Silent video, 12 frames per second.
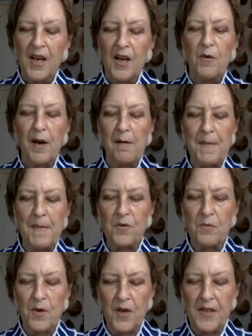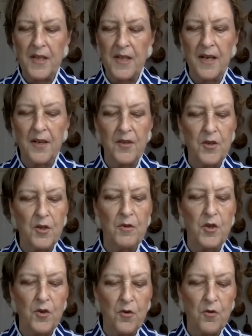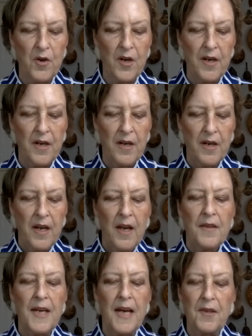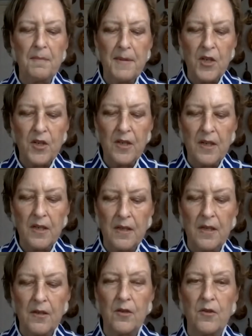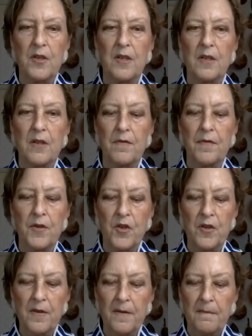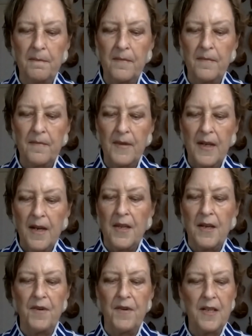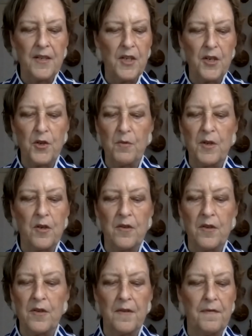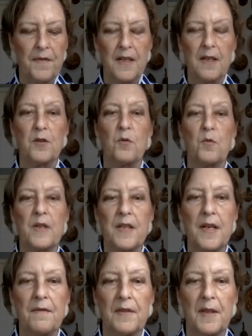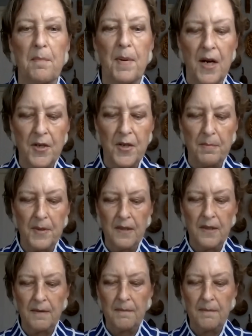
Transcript: We must work together to ensure that the mission continues into the future, that volunteers return to the field when safely possible,